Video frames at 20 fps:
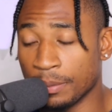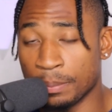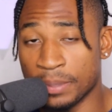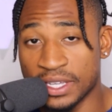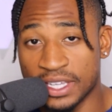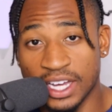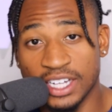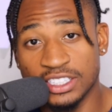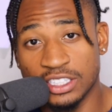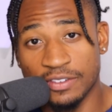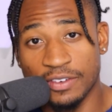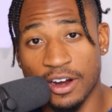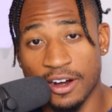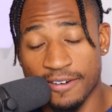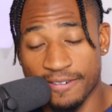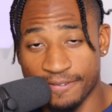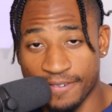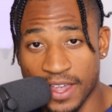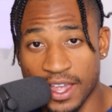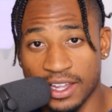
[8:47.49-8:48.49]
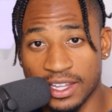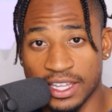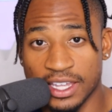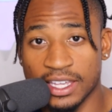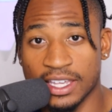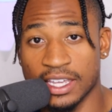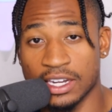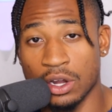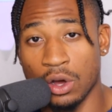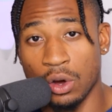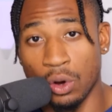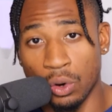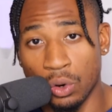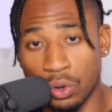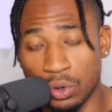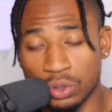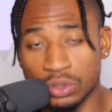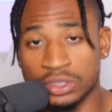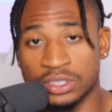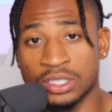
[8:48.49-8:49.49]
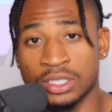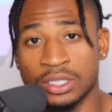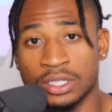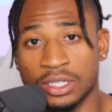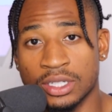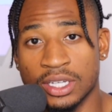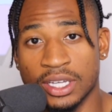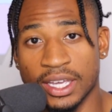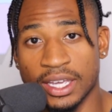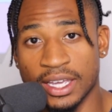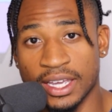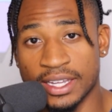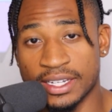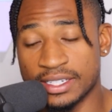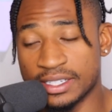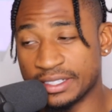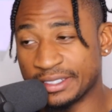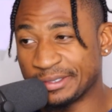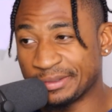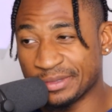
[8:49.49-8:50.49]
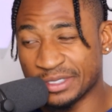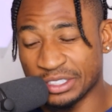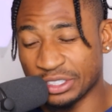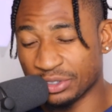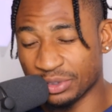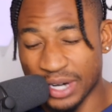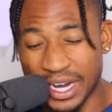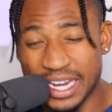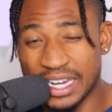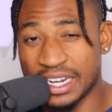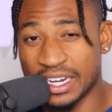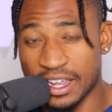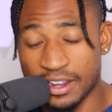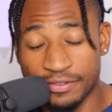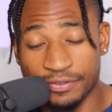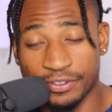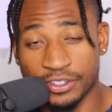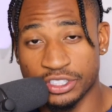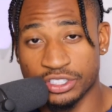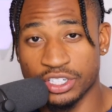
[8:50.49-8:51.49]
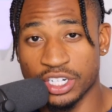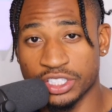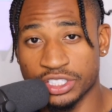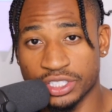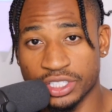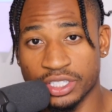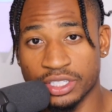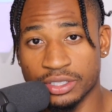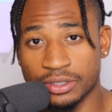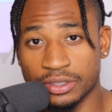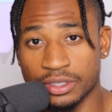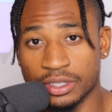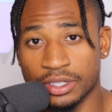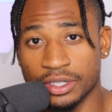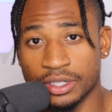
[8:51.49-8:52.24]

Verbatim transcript: because of our failing and old and degraded infrastructure,